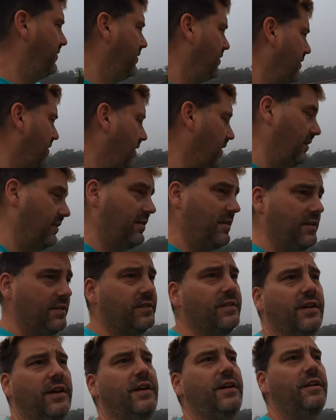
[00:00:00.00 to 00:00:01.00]
For
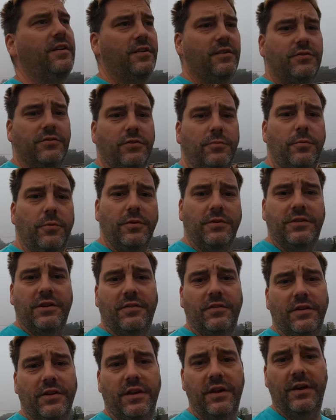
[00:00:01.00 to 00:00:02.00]
clarity's sake,
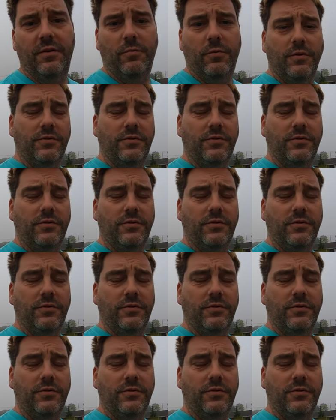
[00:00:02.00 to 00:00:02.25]
2.7K,